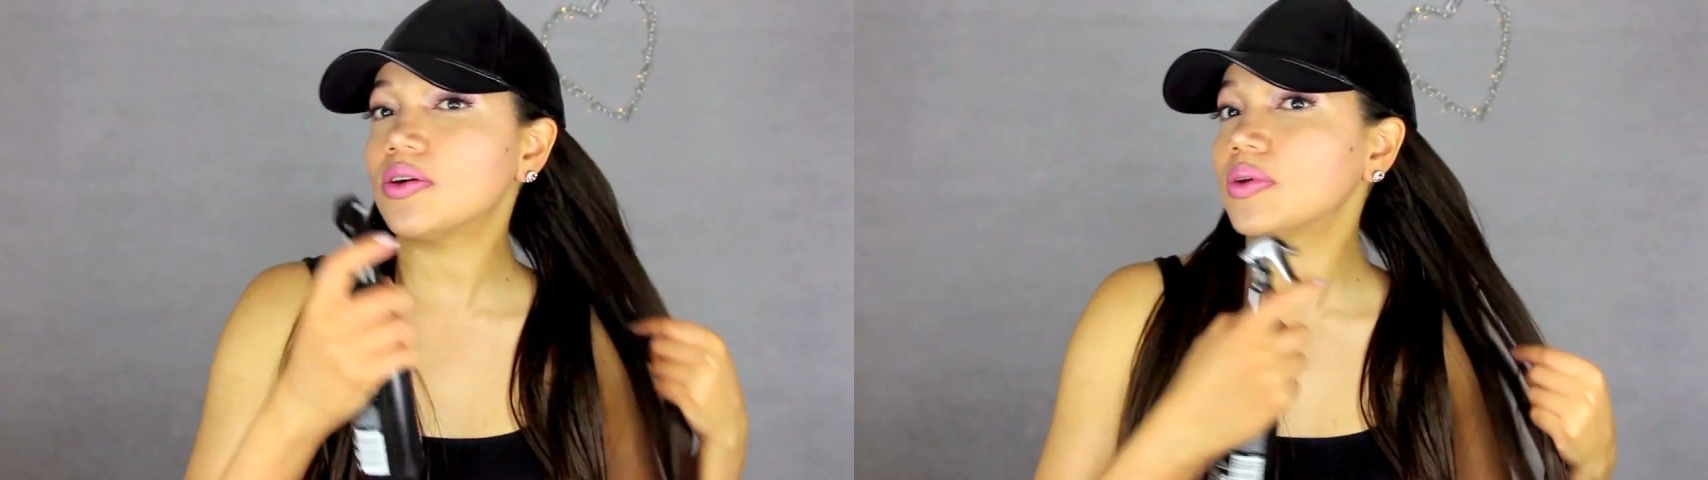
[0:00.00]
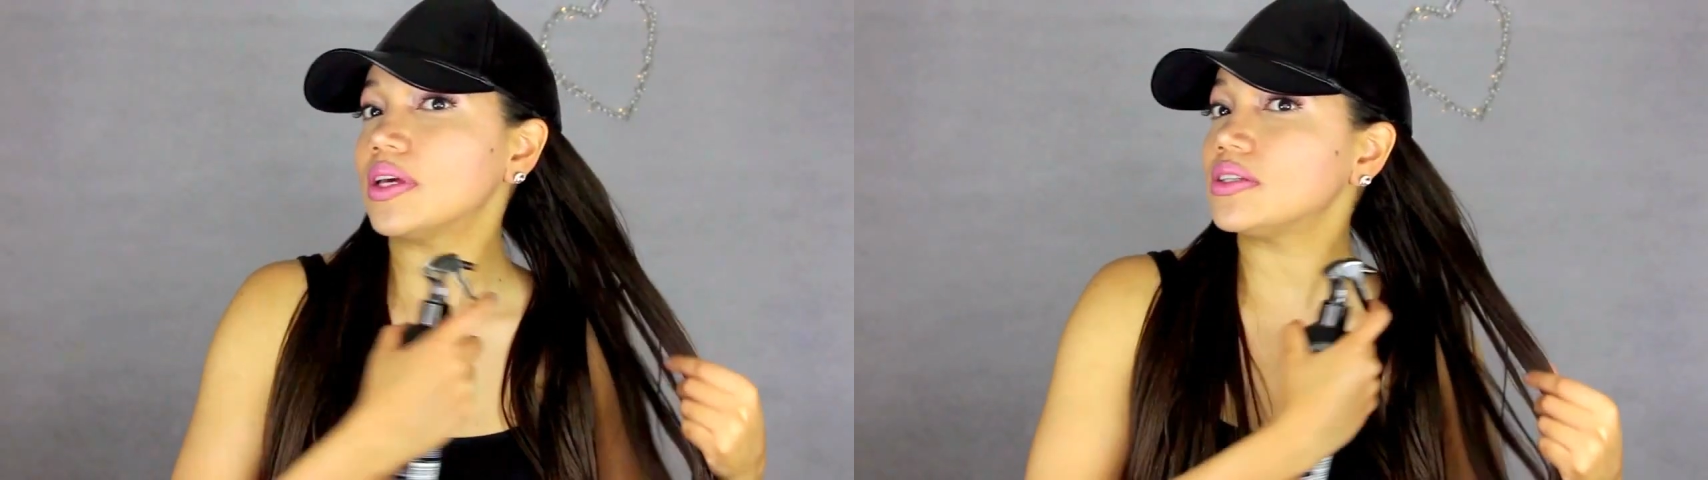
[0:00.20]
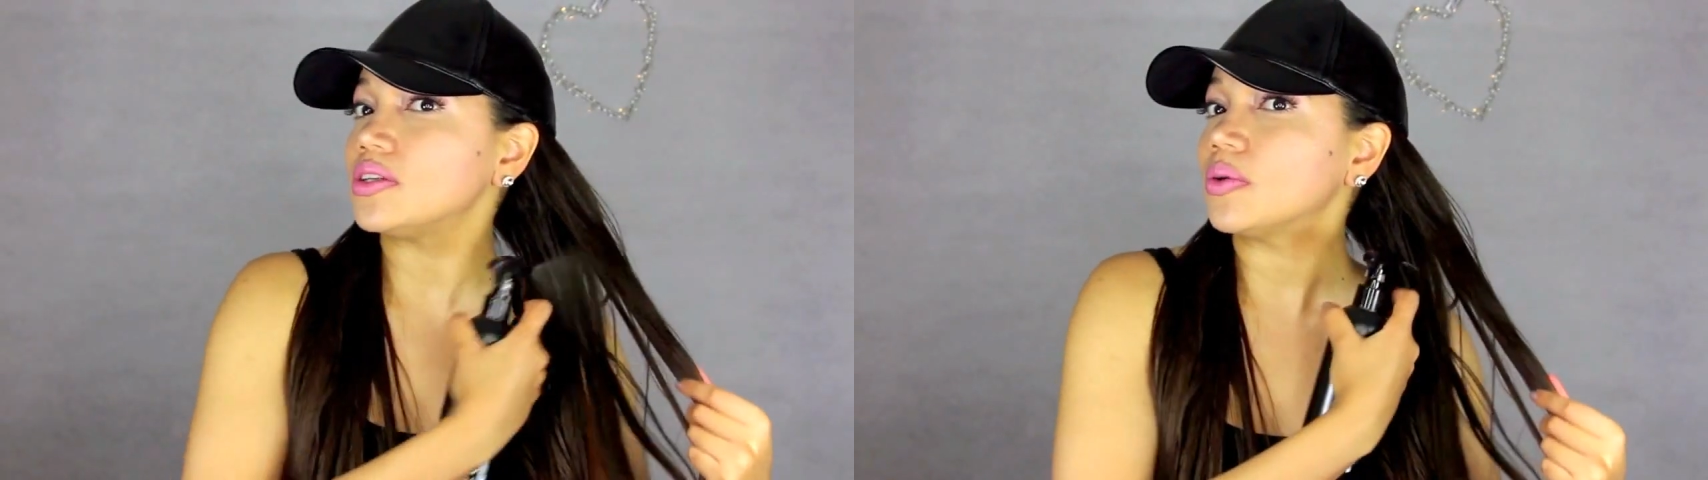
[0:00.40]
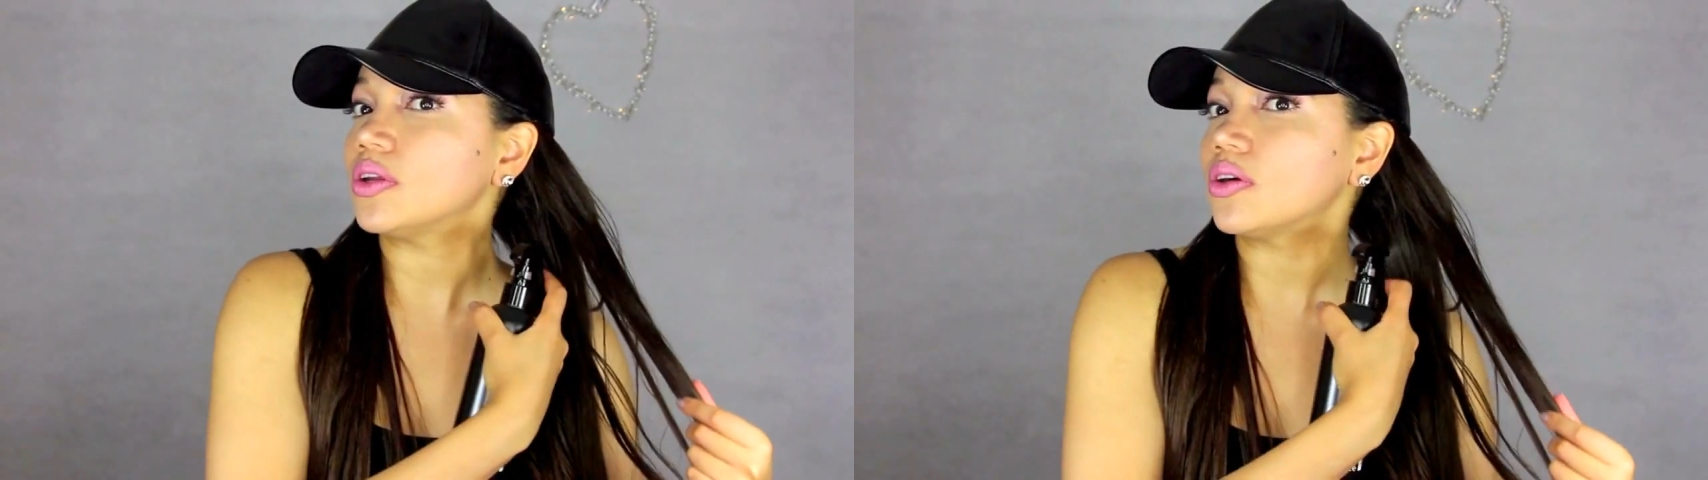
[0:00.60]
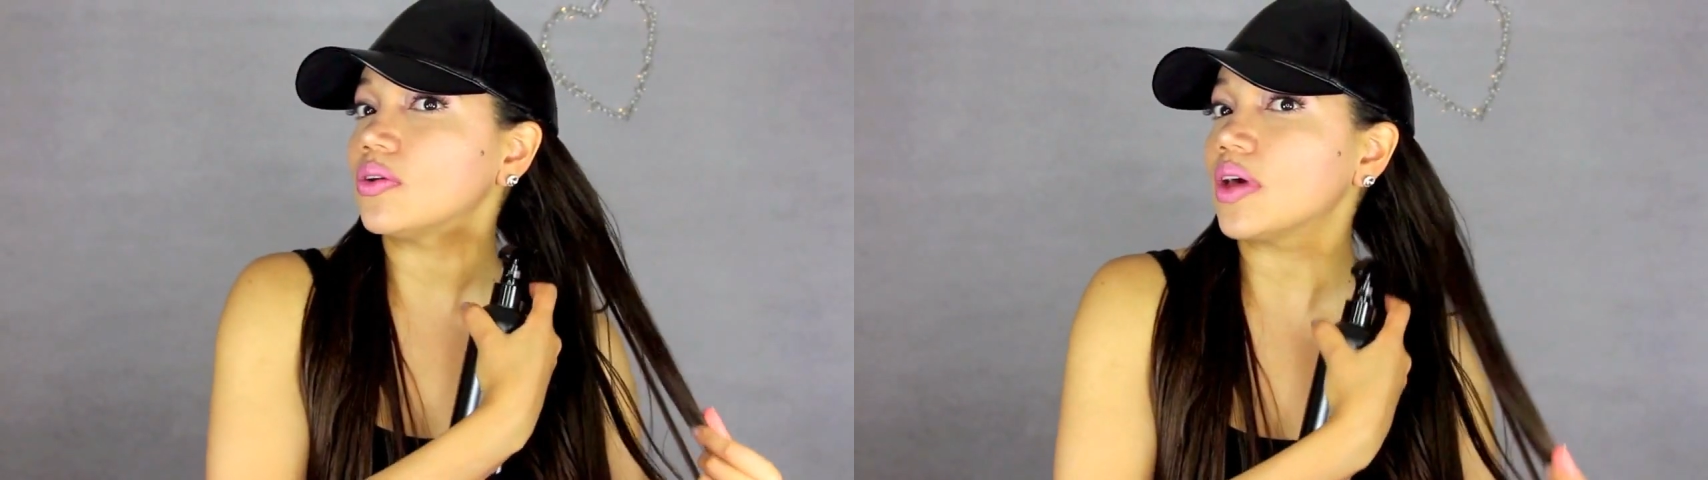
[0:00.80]
always, you
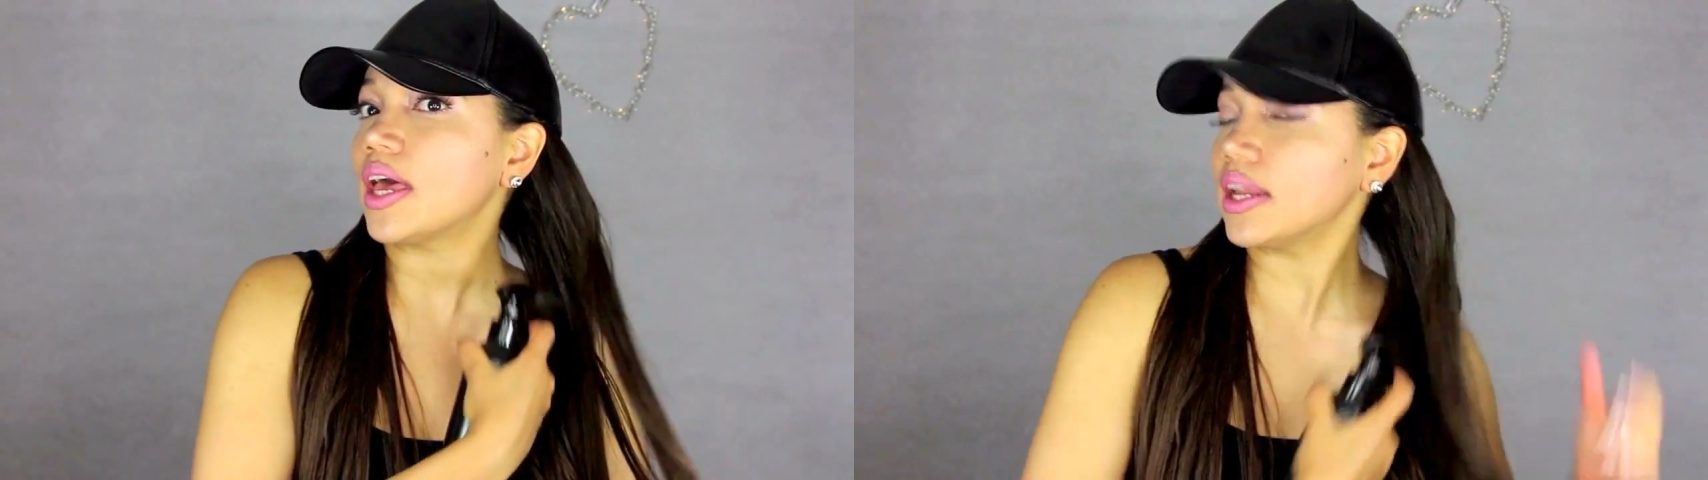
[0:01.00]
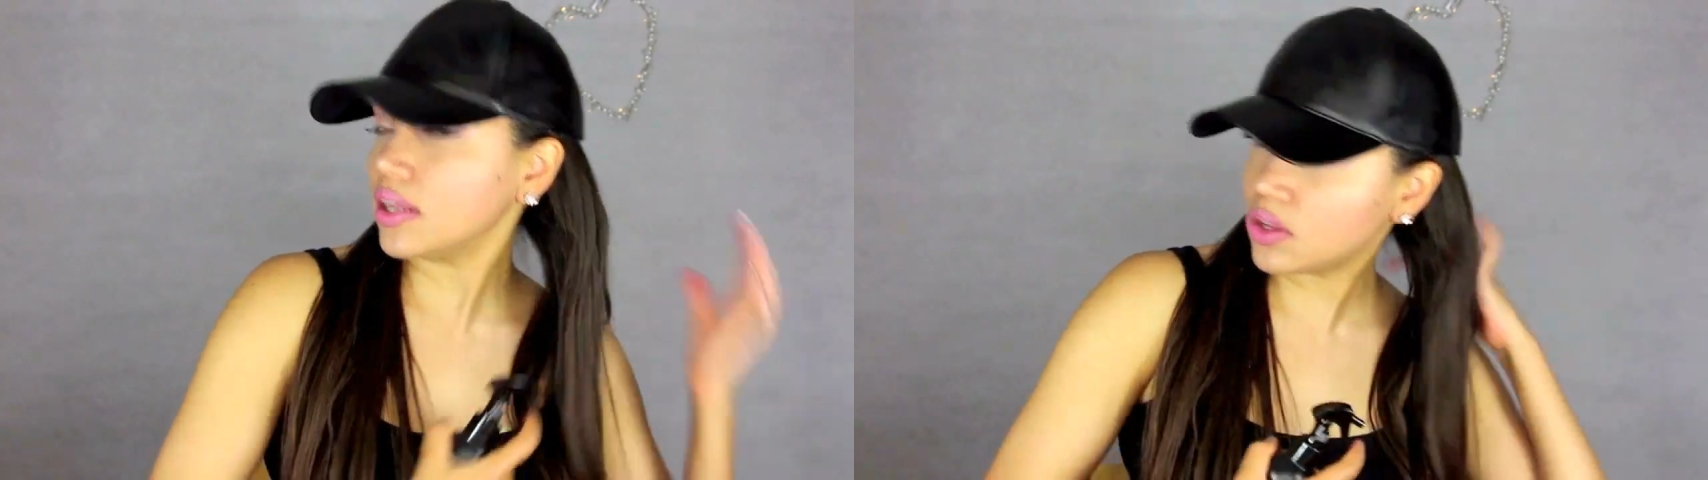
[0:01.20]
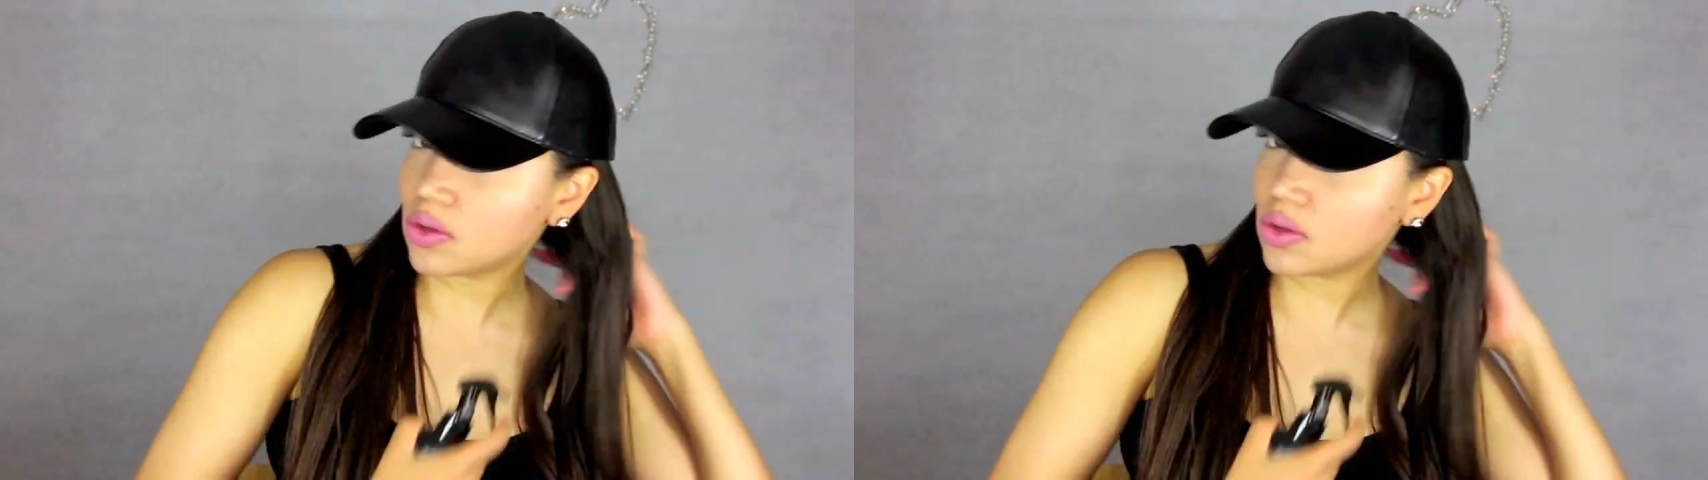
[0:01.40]
want to go ahead and